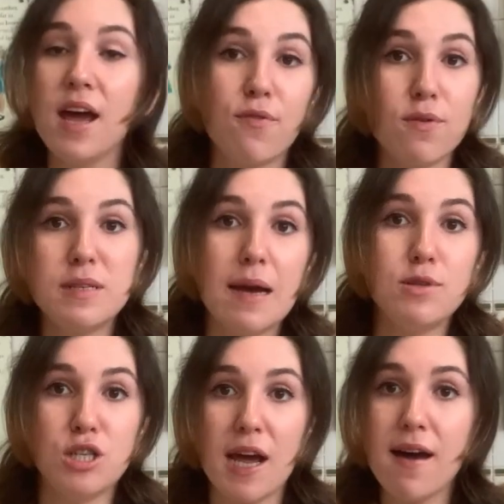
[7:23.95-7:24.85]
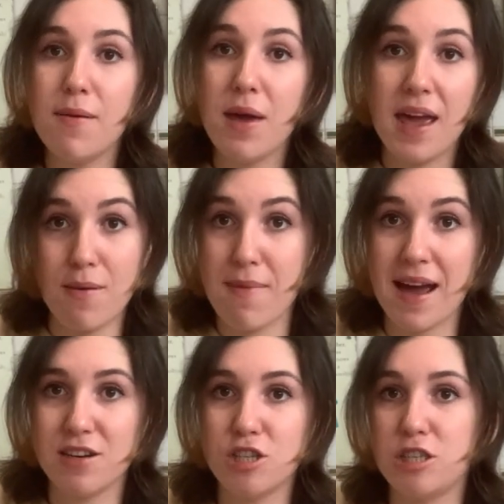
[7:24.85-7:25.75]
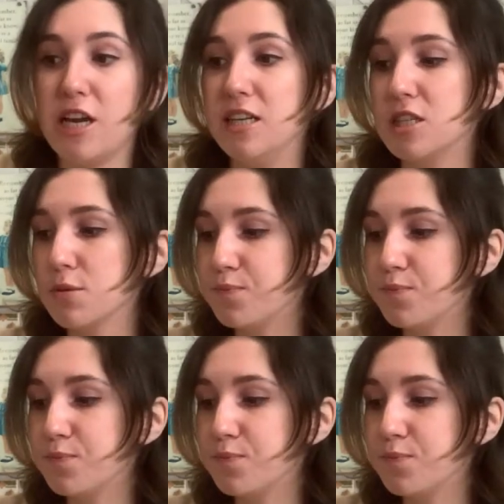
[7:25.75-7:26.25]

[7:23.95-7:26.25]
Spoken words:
from time to time in Magnus Chase.